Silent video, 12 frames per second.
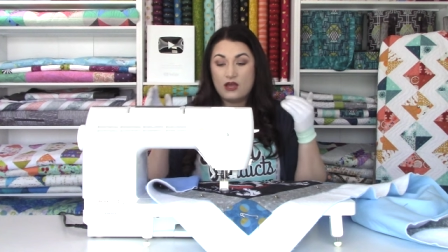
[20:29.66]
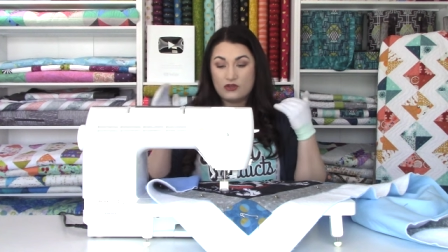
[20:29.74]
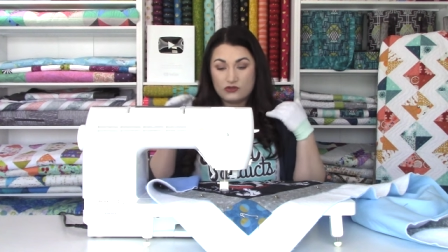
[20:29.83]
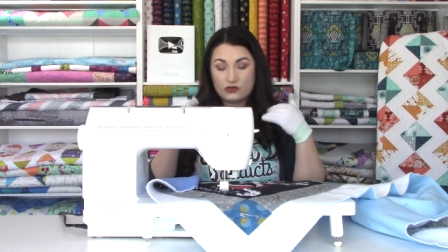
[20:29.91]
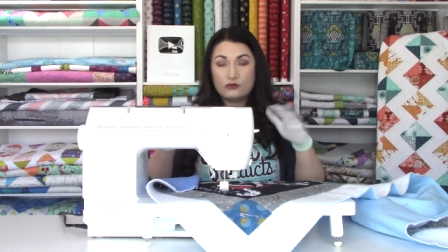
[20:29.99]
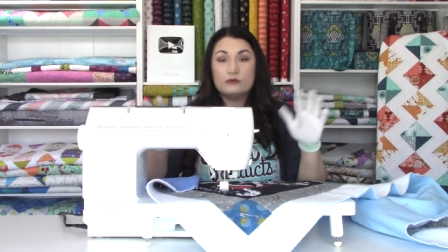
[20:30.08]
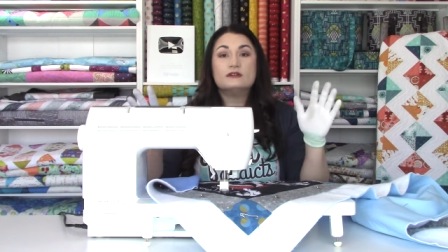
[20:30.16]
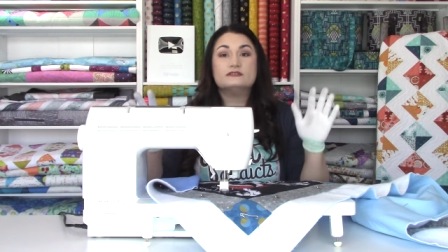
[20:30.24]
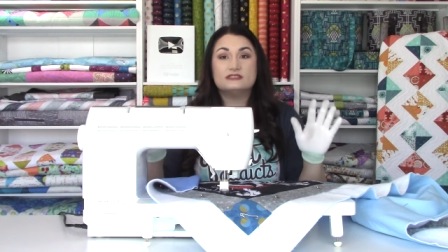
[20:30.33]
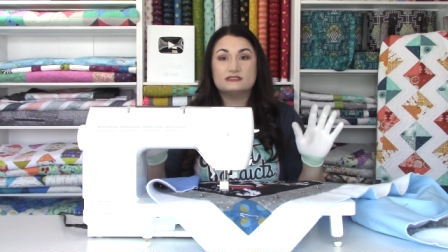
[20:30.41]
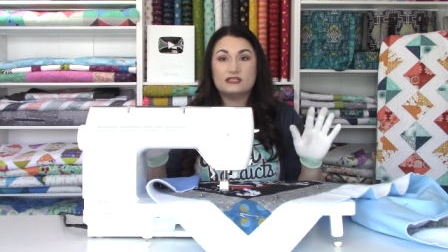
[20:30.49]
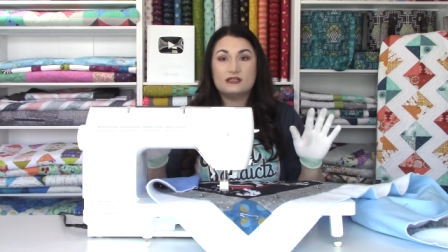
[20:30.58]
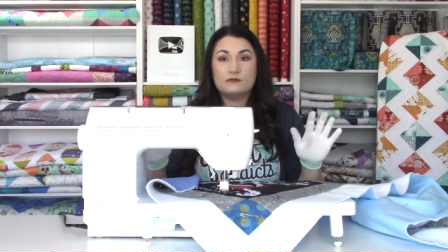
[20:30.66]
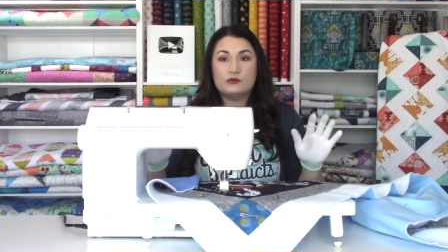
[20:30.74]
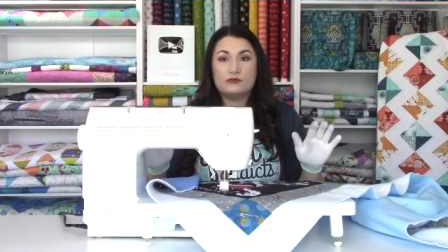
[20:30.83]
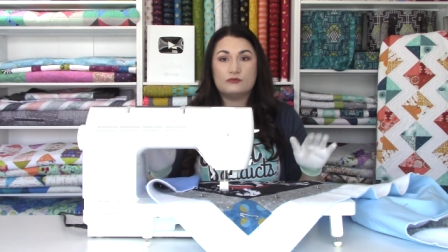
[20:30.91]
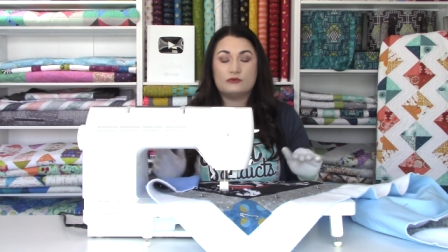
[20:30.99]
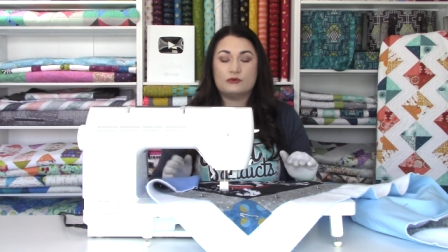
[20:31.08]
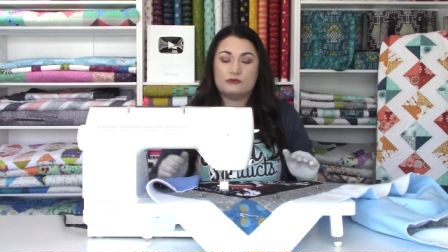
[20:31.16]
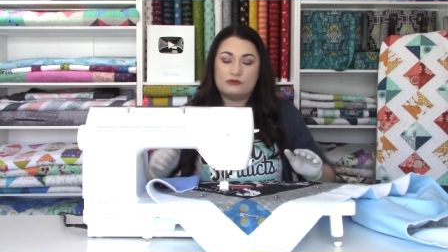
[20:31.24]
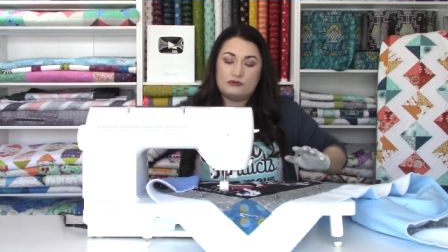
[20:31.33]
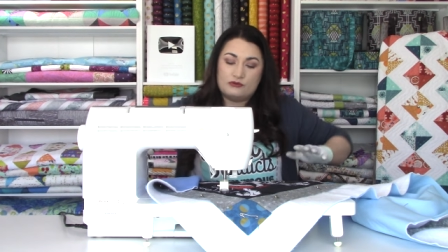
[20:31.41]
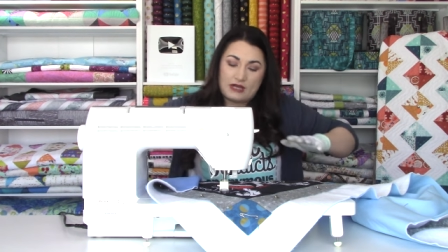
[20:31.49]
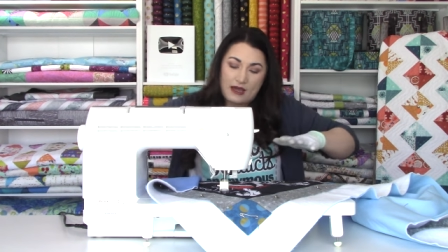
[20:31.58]
the quilt is gonna move through. You
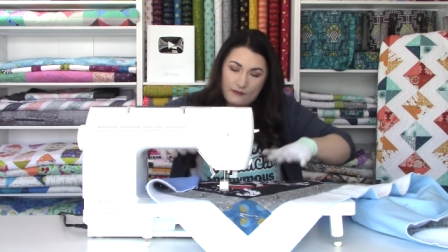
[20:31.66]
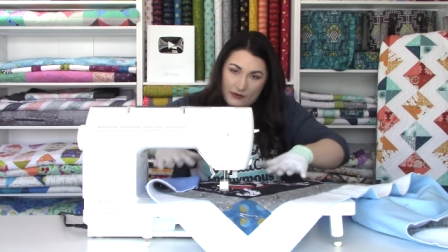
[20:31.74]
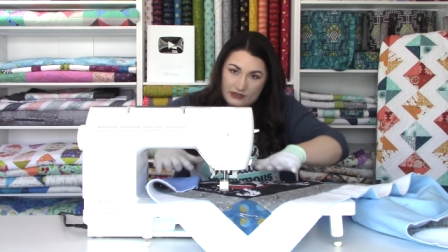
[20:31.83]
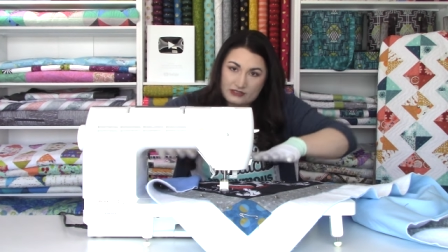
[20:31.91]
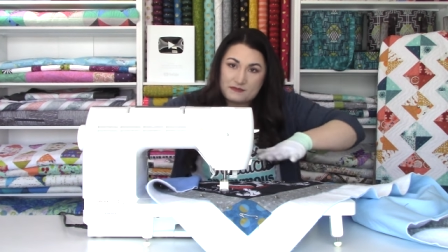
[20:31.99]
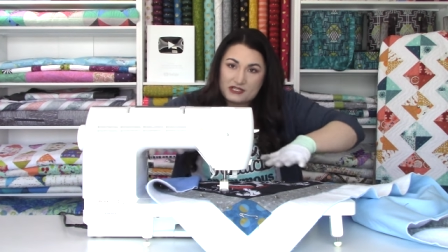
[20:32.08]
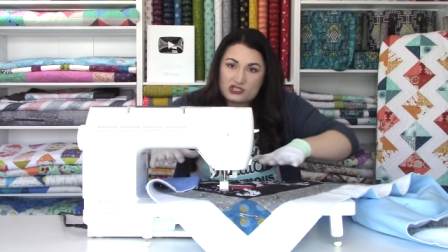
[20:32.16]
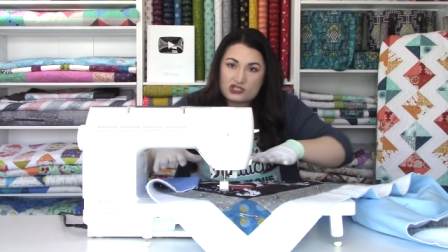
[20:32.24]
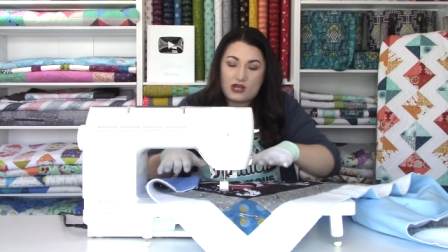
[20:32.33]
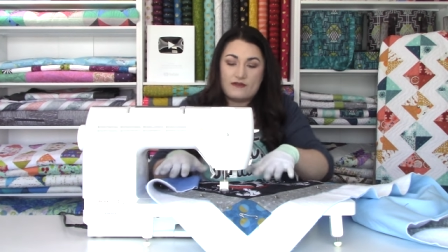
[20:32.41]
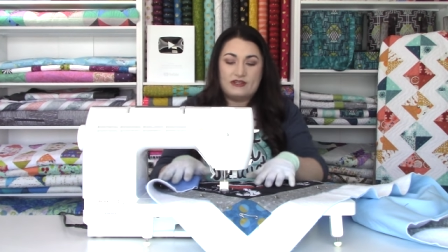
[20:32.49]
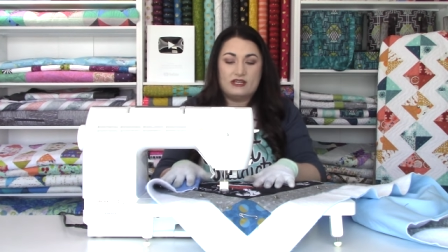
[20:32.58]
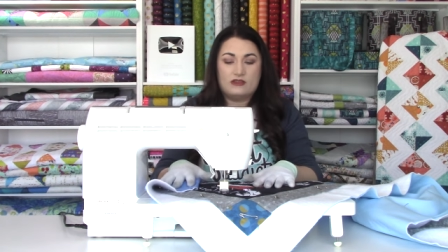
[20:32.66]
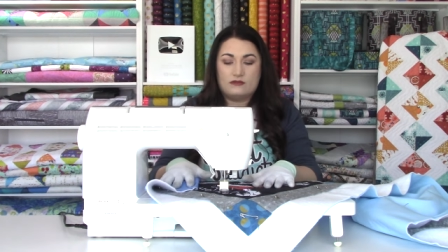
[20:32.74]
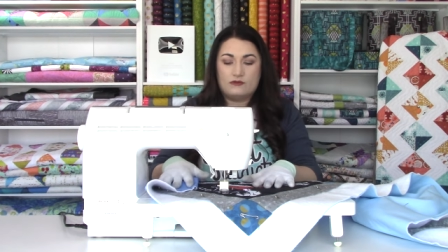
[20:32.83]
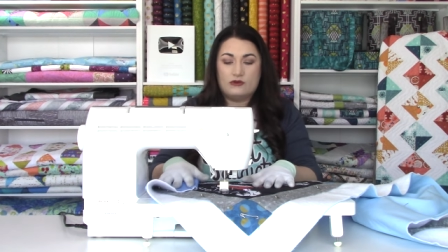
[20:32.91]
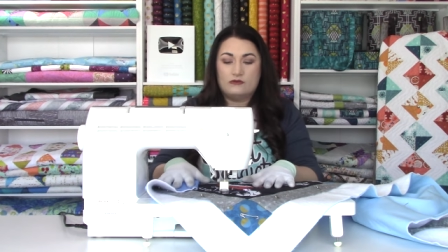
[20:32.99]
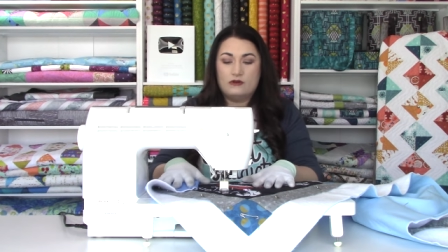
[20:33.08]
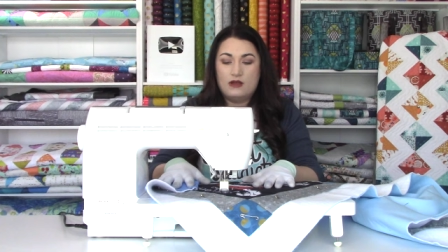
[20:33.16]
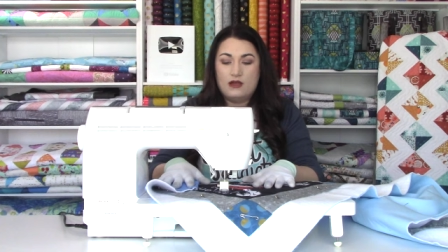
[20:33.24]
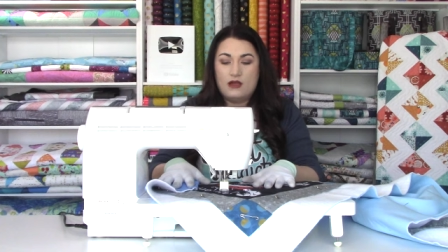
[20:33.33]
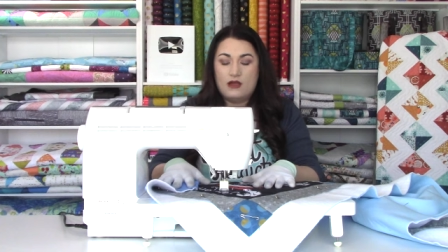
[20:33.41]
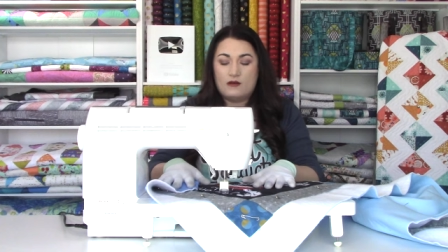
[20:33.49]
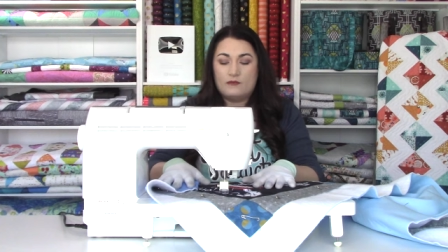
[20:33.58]
do not want to be shoving it through,
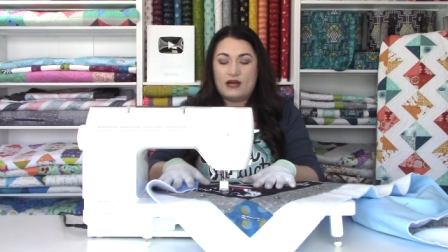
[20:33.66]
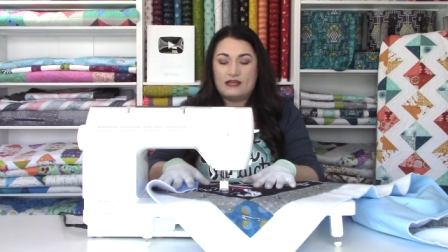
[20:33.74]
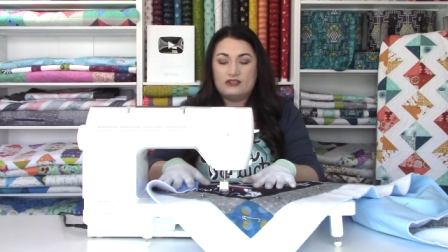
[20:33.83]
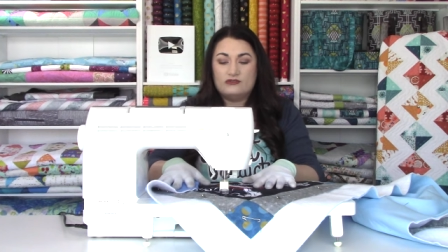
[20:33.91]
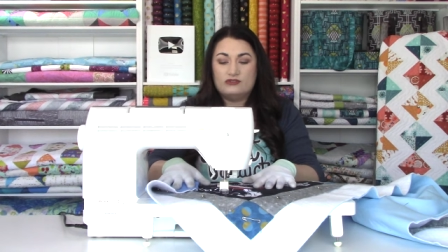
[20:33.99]
but you